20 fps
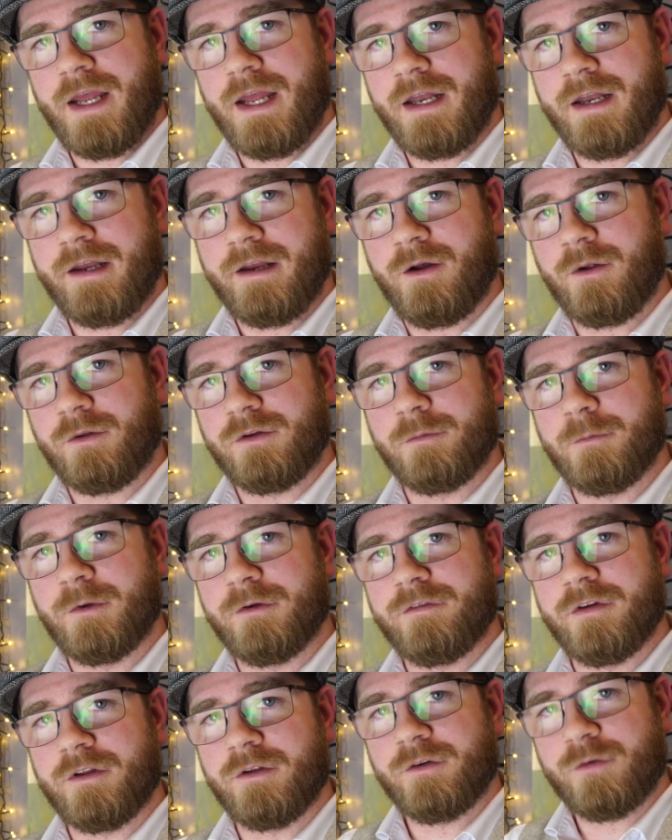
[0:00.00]
any
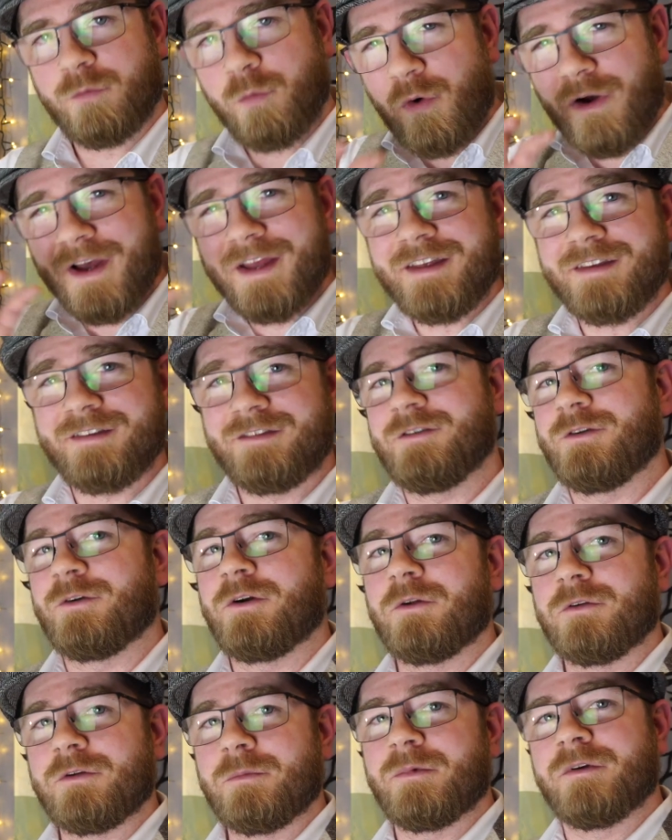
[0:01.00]
ultimate fillers. What is your
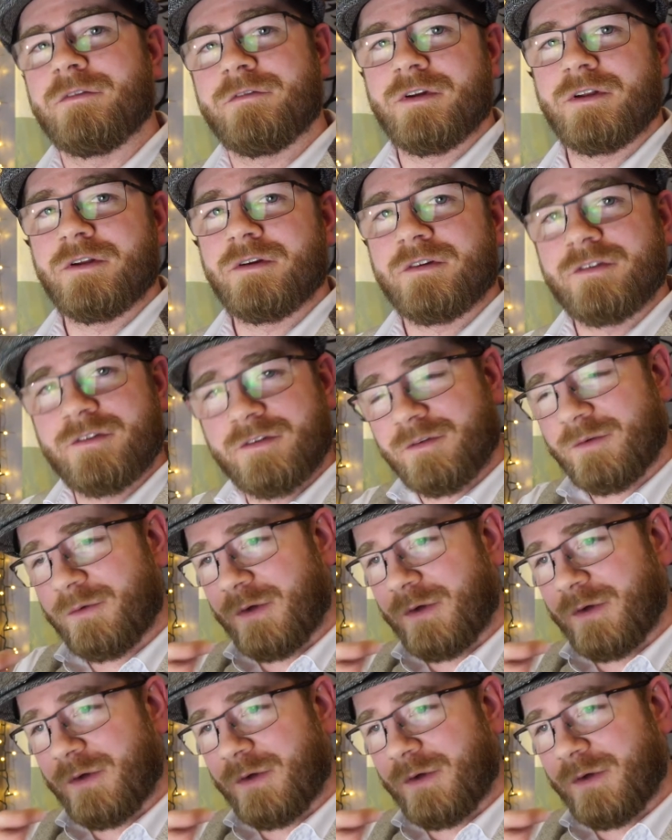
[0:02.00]
ultimate fillers?